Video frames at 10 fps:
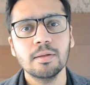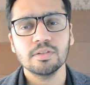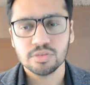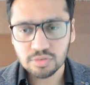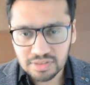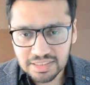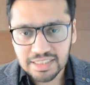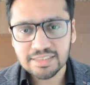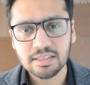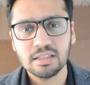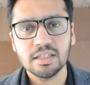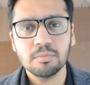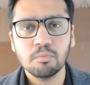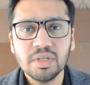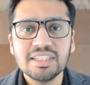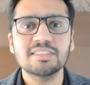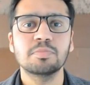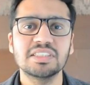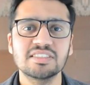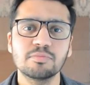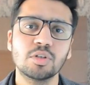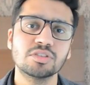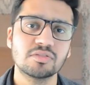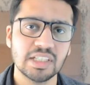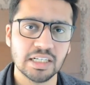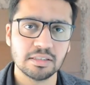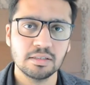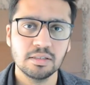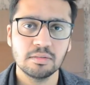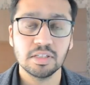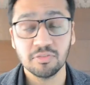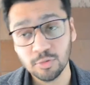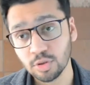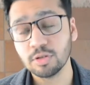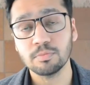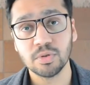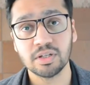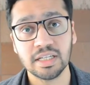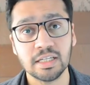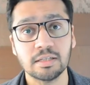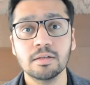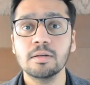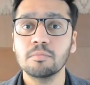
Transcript: So these are a bit expensive because of that, if you are comparing it.